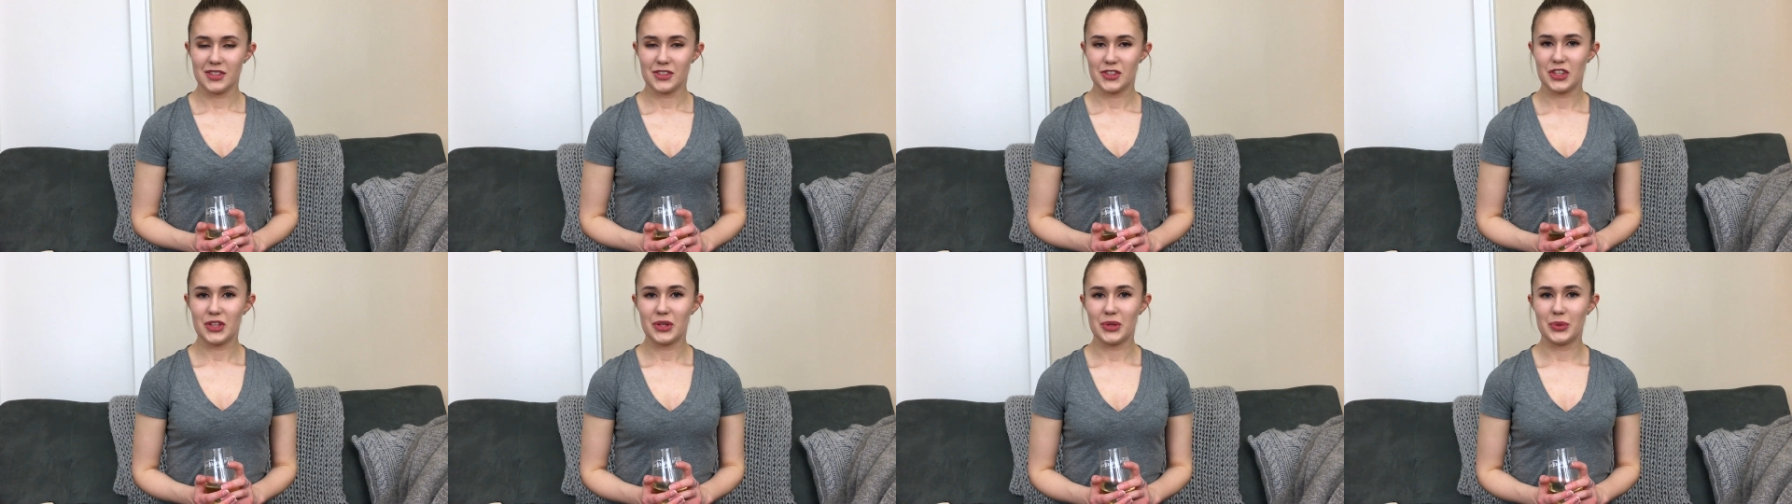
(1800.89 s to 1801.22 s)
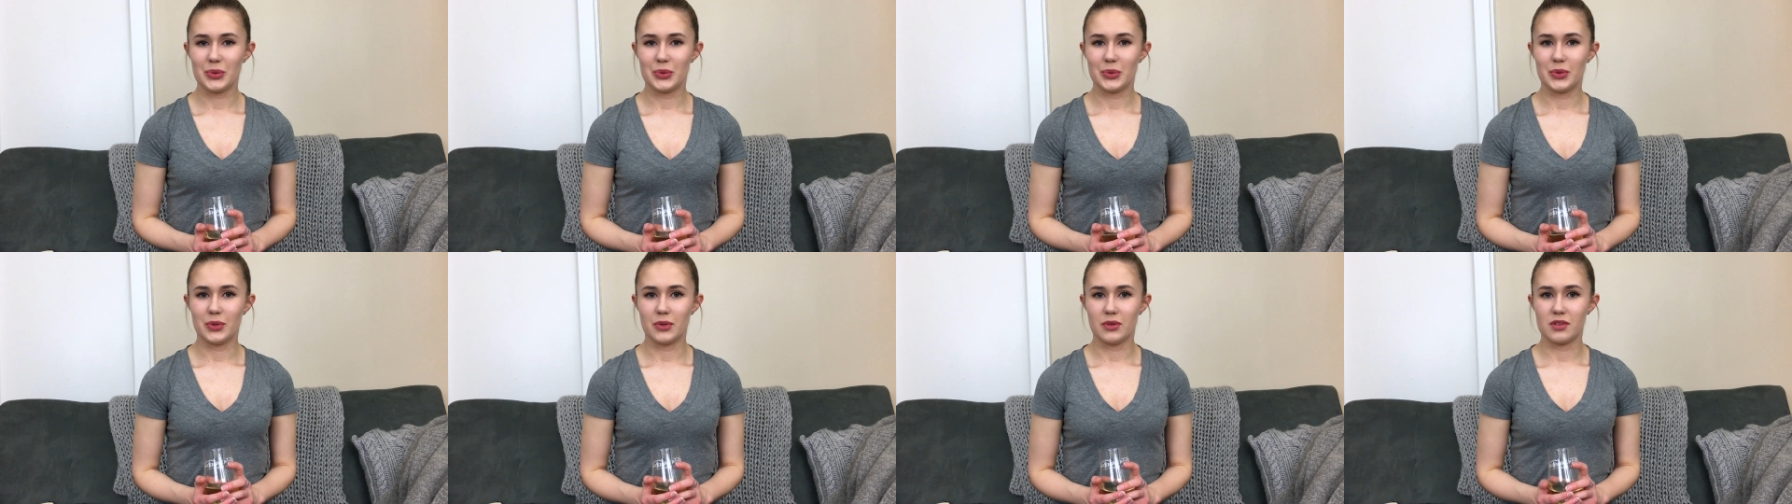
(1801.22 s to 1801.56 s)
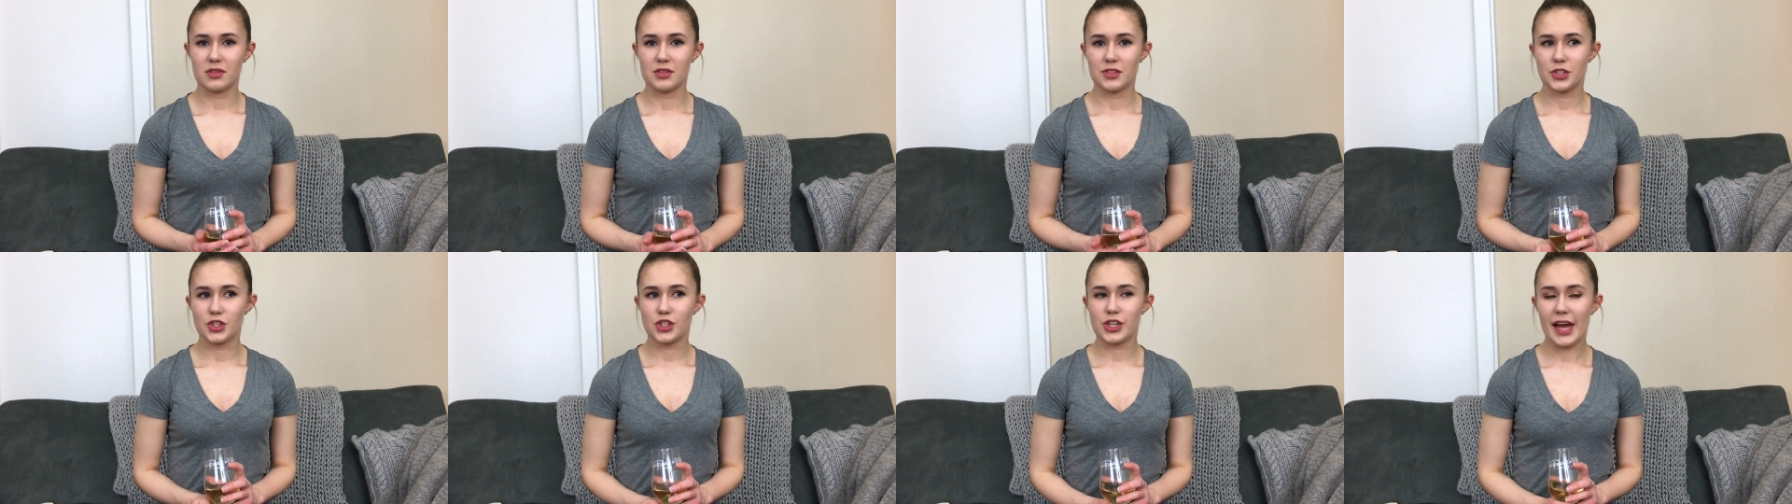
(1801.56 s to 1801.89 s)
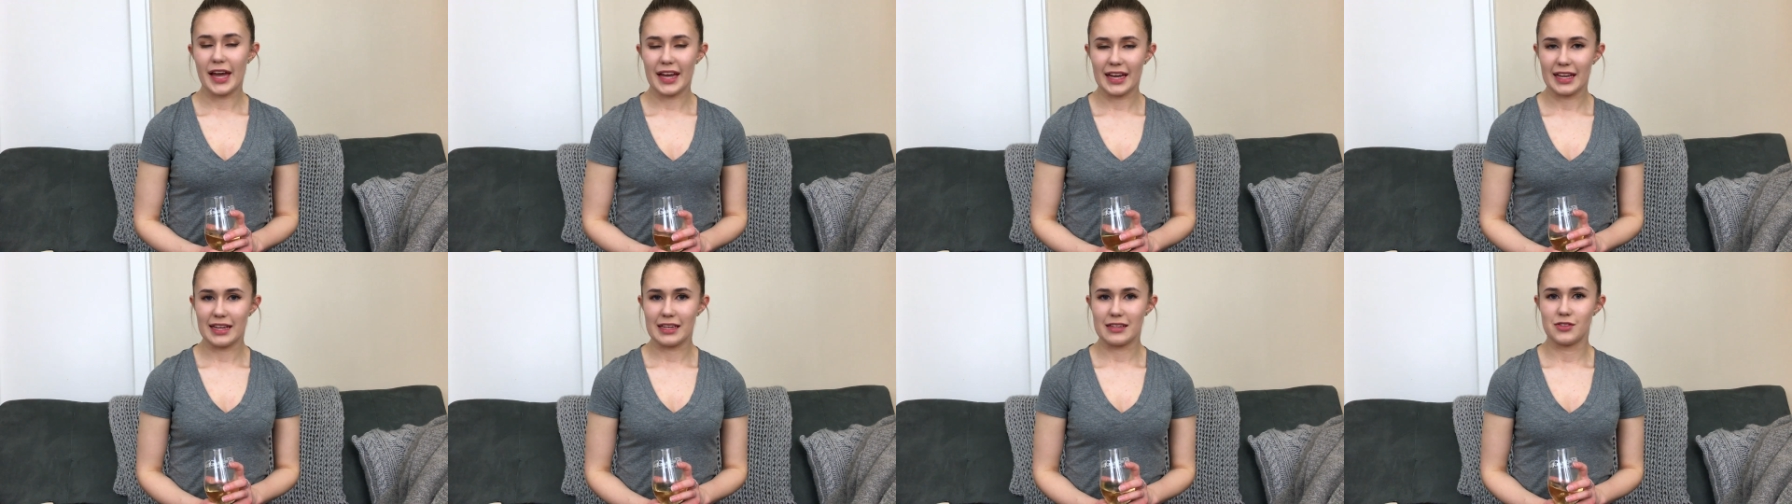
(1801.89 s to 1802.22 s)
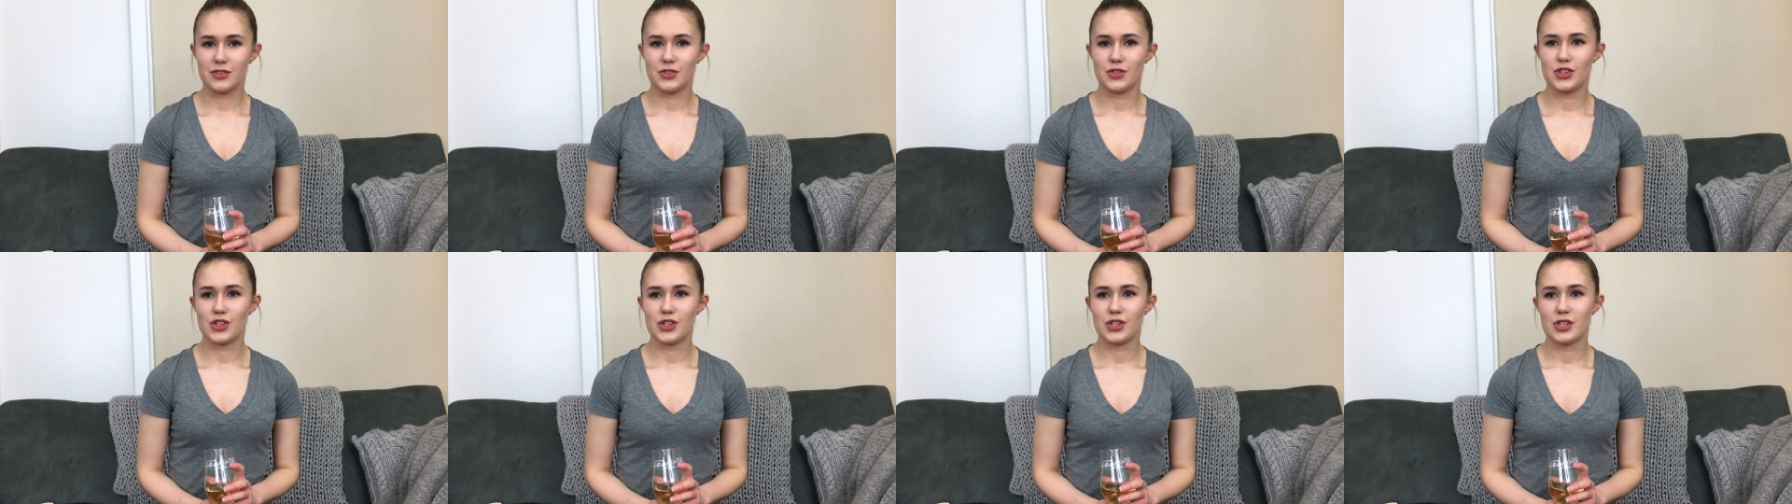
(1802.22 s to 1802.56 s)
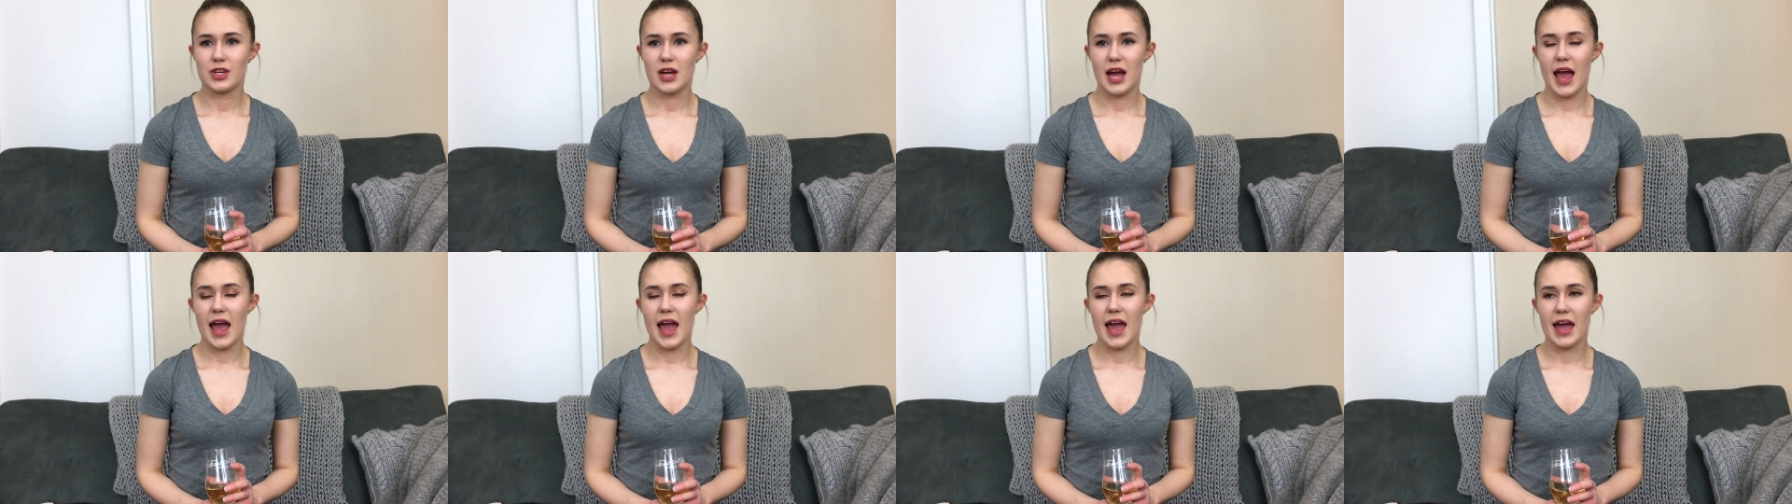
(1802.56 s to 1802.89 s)
to
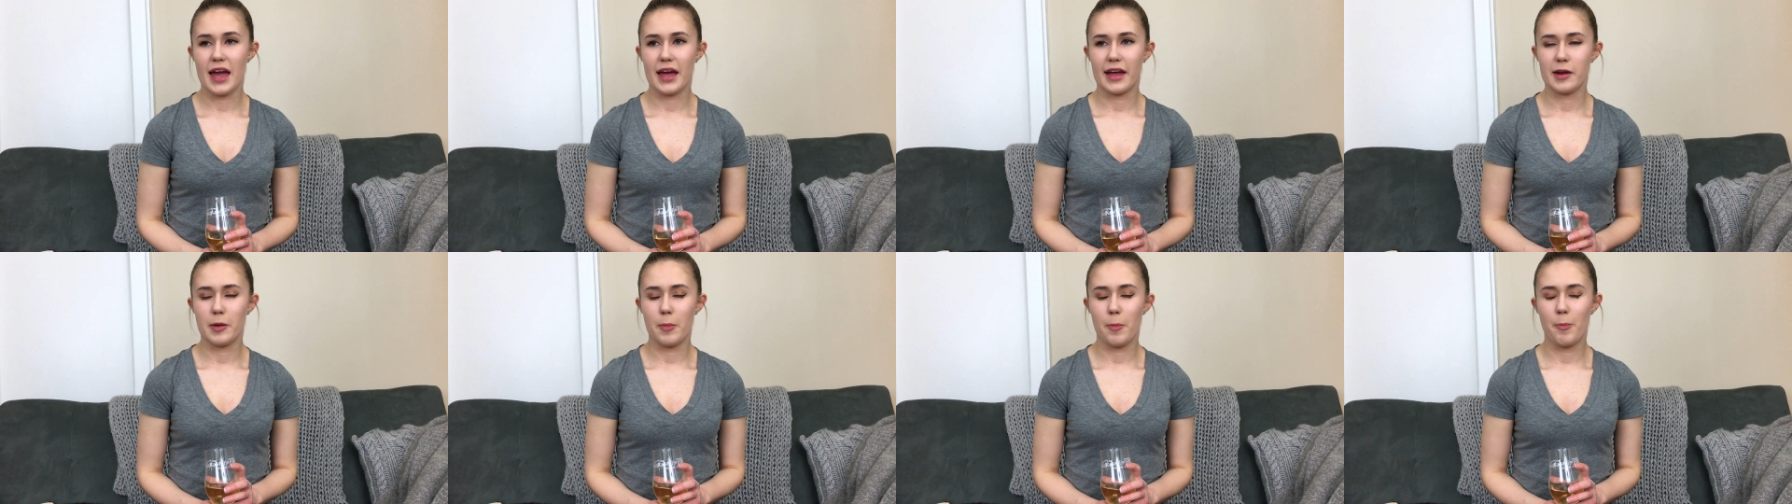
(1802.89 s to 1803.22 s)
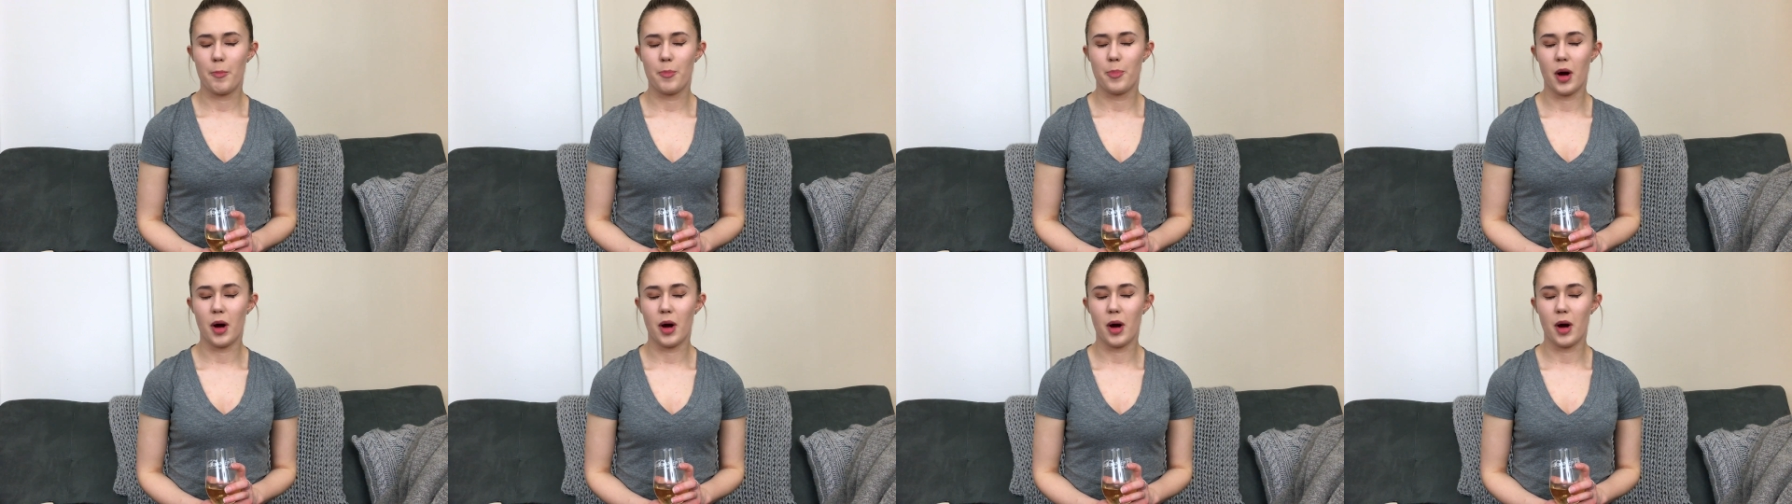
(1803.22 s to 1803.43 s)
change and